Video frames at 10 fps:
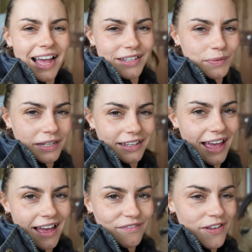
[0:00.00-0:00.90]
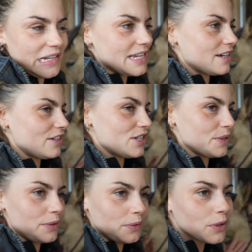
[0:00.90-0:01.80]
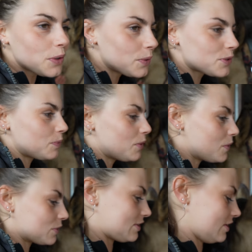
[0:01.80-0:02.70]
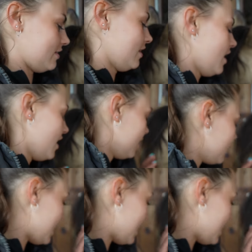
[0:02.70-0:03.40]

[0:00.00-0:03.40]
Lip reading: as we get eventing and you're doing all the course walks and the